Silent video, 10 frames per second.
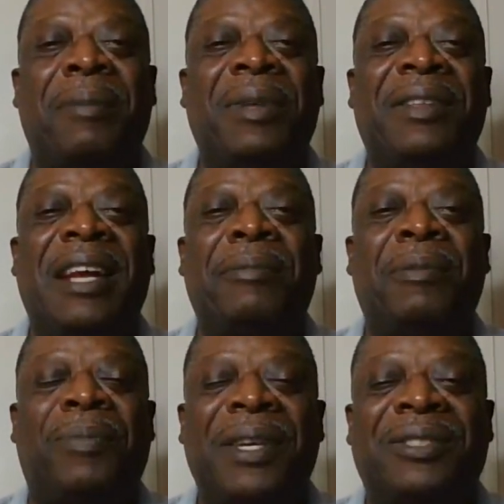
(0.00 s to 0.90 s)
I believe that I've
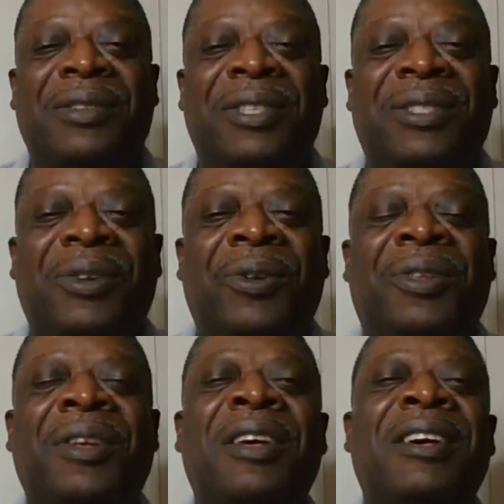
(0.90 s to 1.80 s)
been placed on this
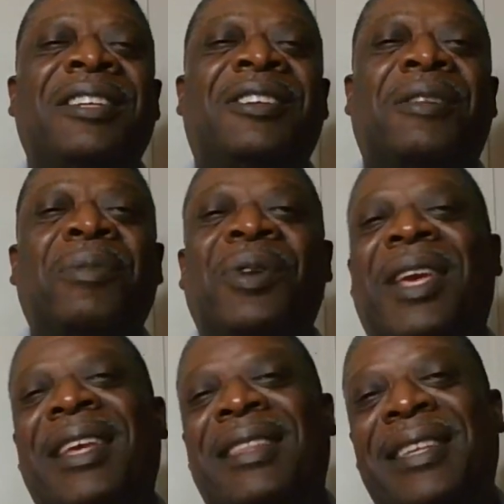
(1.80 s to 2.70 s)
earth to
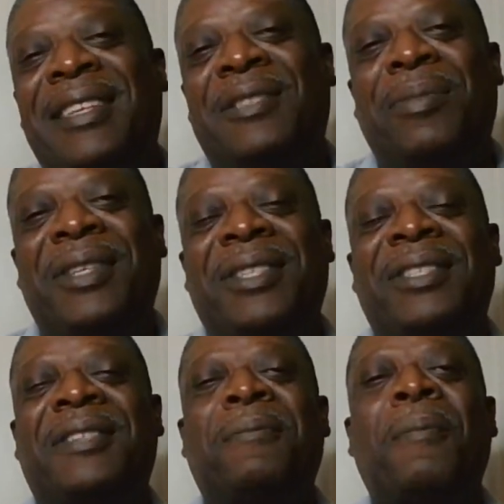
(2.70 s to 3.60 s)
communicate this
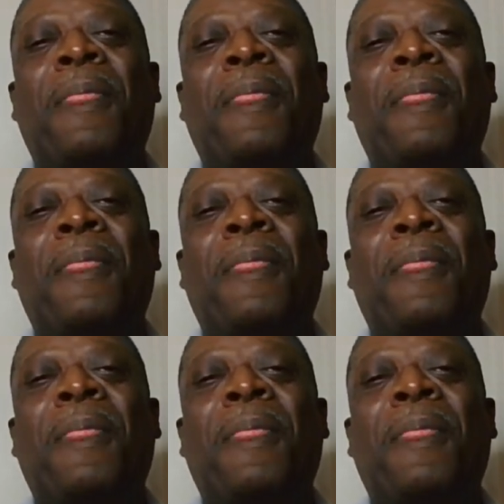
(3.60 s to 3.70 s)
message.